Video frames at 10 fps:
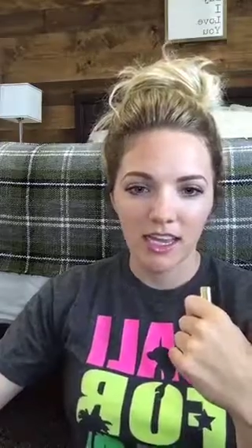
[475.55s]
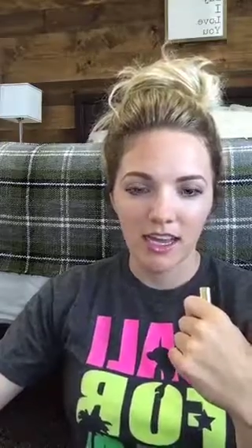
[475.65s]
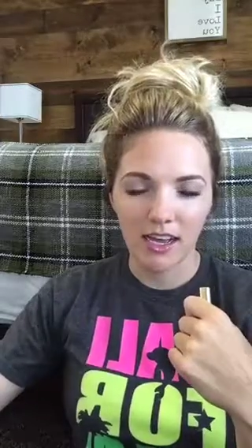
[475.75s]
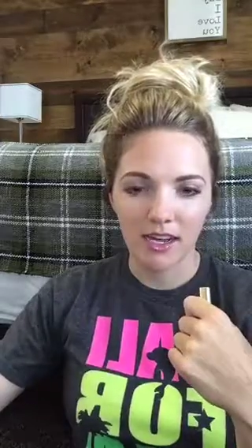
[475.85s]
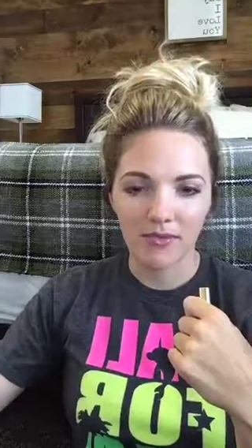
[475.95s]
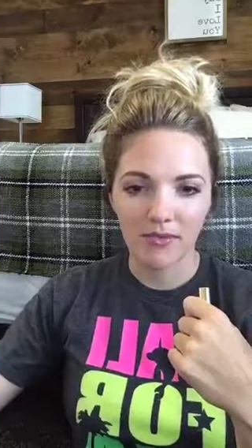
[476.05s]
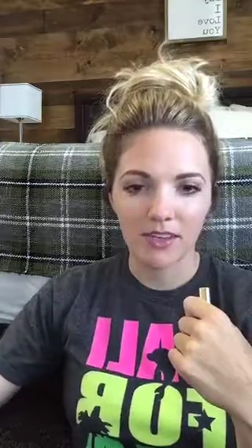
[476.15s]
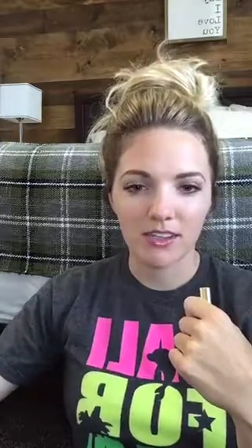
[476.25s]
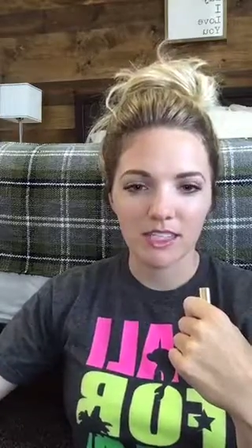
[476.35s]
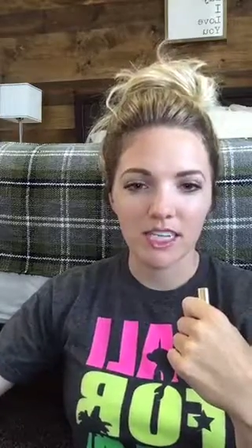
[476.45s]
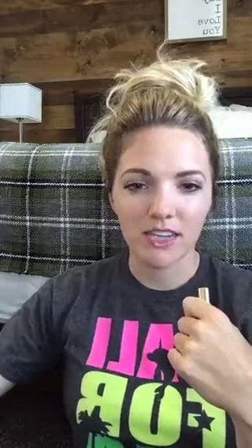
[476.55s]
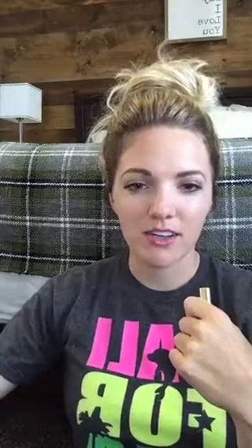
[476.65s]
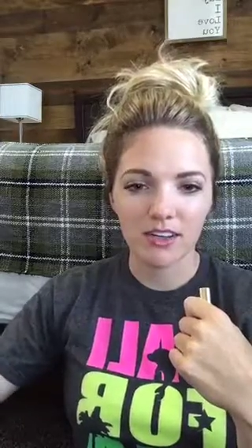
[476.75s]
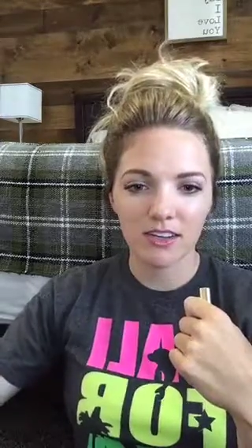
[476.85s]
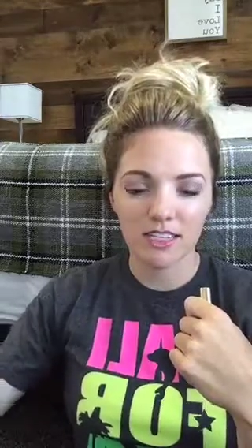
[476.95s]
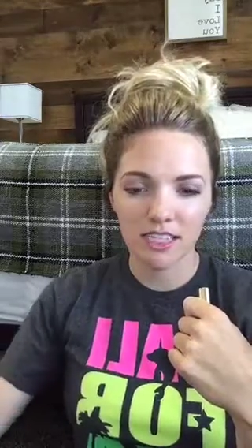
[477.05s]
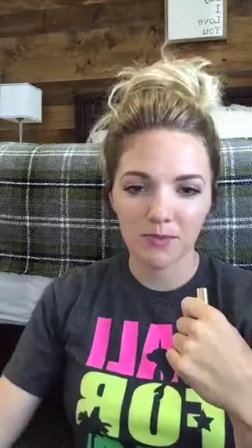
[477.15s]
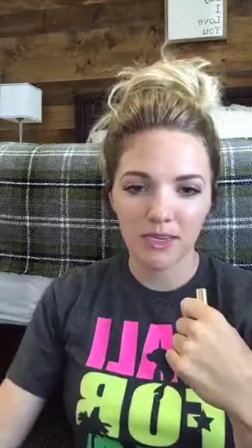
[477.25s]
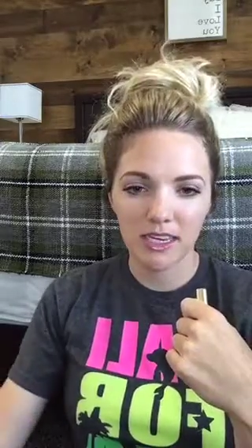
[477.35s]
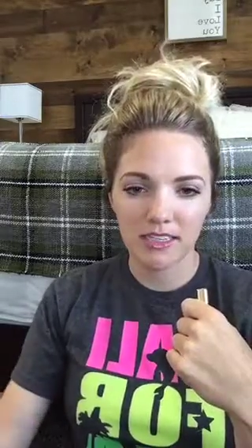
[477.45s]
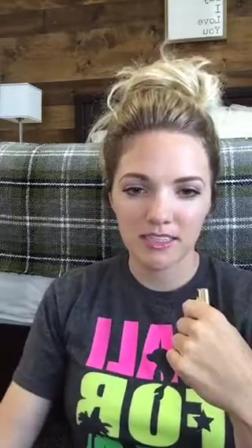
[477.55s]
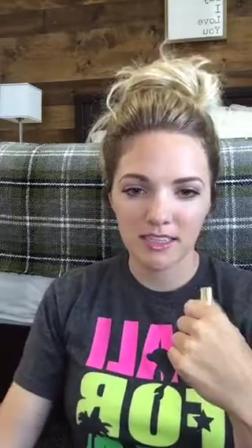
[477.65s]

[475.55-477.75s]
um, it'll tingle, and it's just because